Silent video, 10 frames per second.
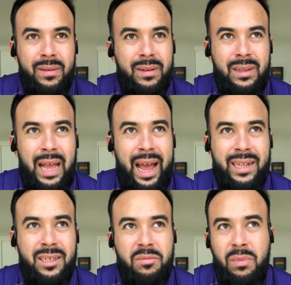
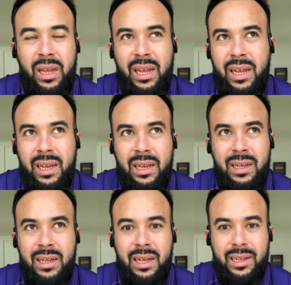that to me
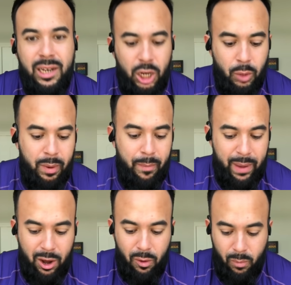is a little bit
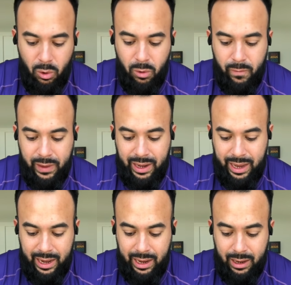better move than
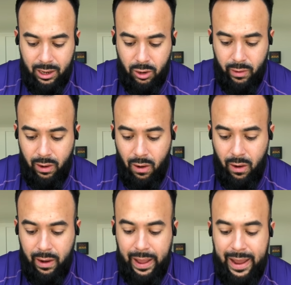getting
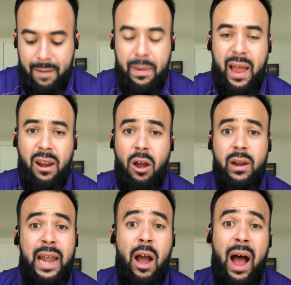Grenard and Blacklock.
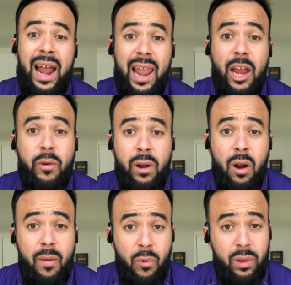Now, I like
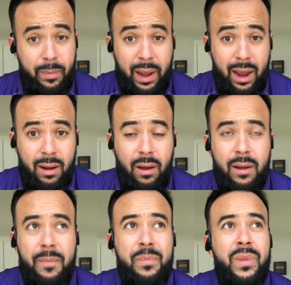Grenard more than Blacklock.
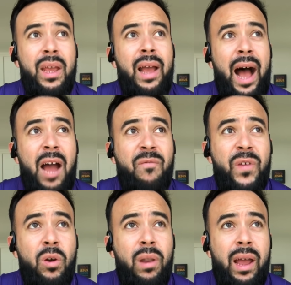I
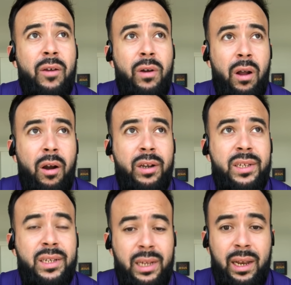feel like Grenard's
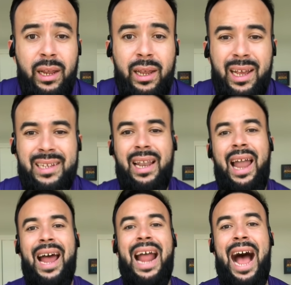ceiling is a
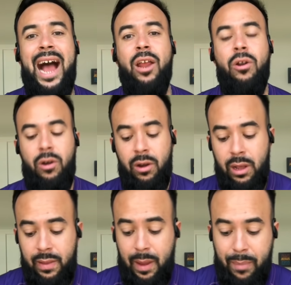lot higher
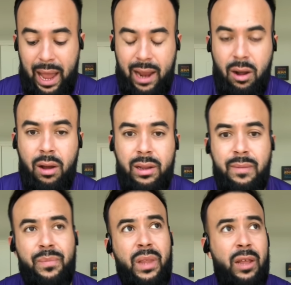than Blacklock.
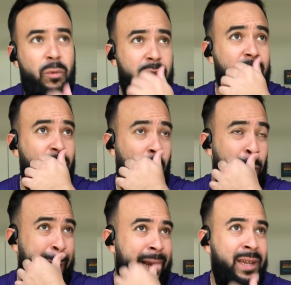And the reason for
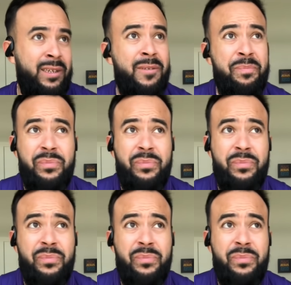that is